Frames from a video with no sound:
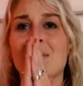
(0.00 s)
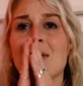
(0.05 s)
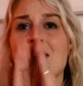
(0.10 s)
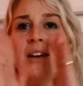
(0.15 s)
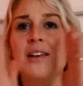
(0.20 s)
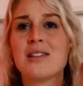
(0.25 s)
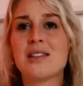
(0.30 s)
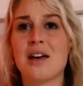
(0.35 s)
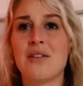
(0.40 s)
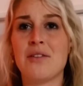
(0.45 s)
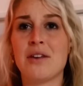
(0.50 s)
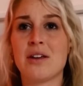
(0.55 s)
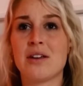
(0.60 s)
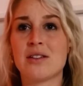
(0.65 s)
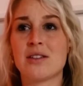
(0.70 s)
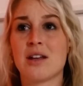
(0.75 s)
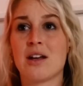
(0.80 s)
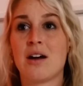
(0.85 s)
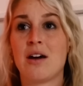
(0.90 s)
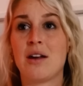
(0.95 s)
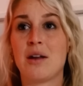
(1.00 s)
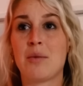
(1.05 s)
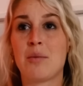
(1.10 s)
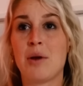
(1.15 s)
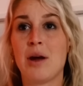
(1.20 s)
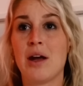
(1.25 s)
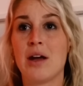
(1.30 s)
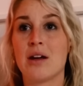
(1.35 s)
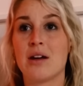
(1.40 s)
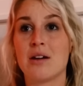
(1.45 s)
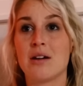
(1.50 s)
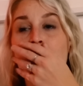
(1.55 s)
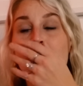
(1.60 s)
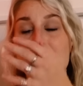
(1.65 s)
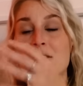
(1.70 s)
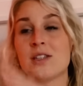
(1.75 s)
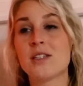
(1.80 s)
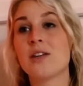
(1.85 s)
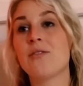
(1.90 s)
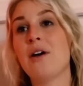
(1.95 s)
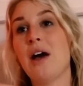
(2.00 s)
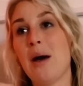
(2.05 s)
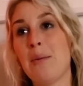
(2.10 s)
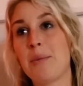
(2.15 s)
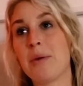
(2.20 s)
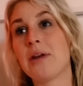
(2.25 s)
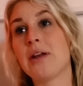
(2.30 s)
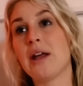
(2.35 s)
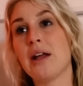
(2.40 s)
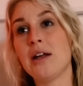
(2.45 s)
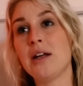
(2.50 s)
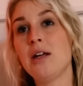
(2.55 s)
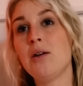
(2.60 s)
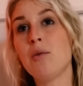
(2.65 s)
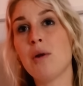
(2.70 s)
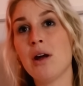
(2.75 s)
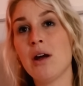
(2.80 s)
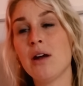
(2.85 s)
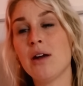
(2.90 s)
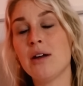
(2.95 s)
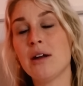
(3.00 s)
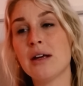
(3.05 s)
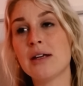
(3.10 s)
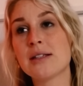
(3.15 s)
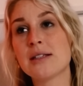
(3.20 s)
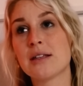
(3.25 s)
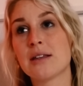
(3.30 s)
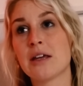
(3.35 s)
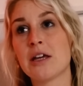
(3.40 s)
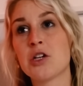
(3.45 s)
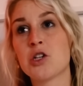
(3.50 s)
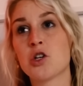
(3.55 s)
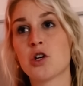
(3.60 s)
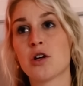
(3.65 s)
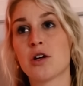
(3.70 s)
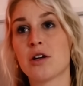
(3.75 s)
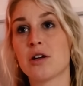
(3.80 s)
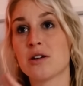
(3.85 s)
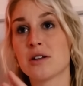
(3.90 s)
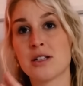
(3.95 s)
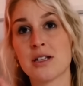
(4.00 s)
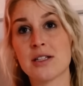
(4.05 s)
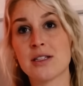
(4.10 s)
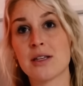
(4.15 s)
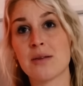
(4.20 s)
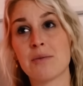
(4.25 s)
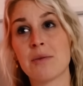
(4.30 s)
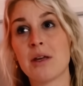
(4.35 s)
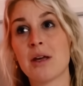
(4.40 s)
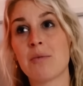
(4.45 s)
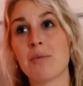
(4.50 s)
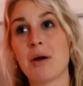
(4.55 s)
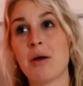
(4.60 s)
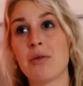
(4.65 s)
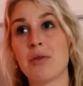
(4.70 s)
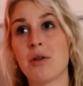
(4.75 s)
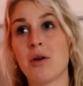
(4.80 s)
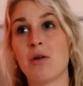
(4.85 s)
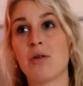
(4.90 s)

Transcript: he's having a psychotic break. Would this have happened anywhere in isolation or is it something about the